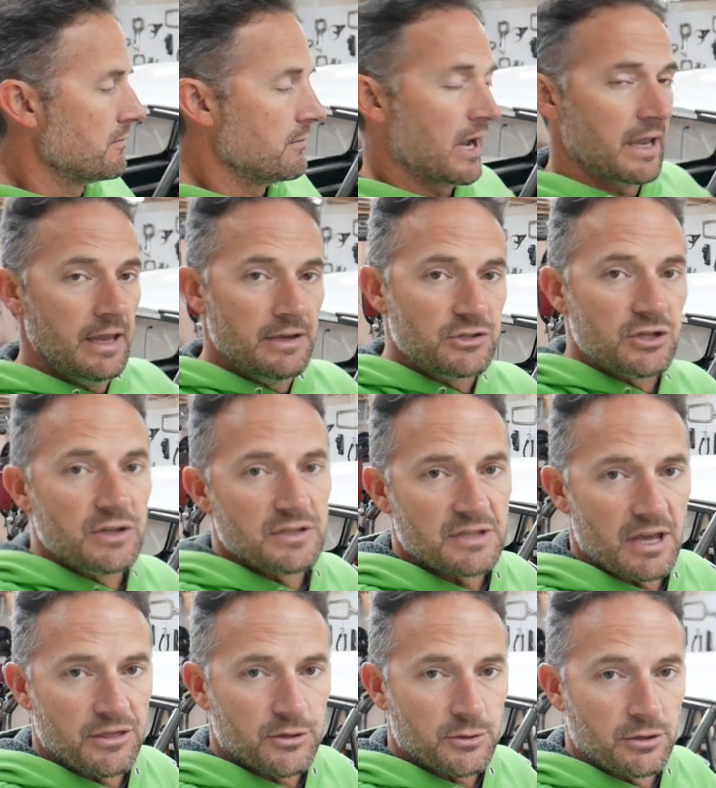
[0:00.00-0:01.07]
my engine is
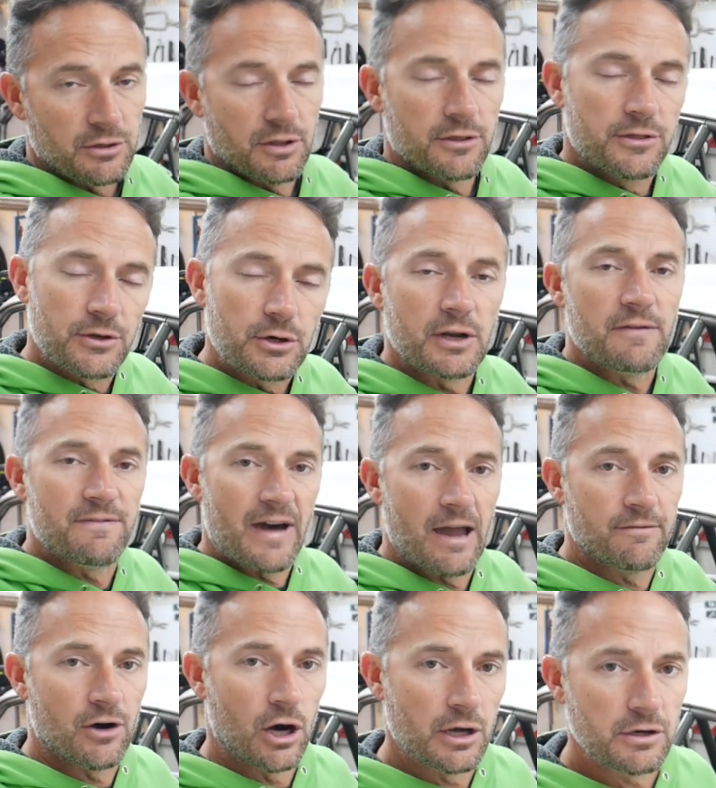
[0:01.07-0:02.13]
at
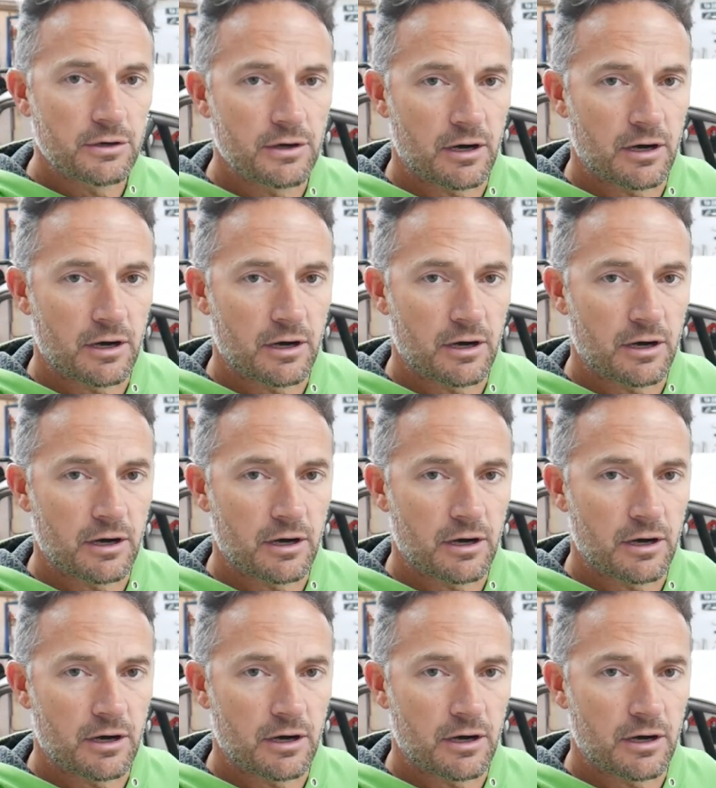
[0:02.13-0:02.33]
3,500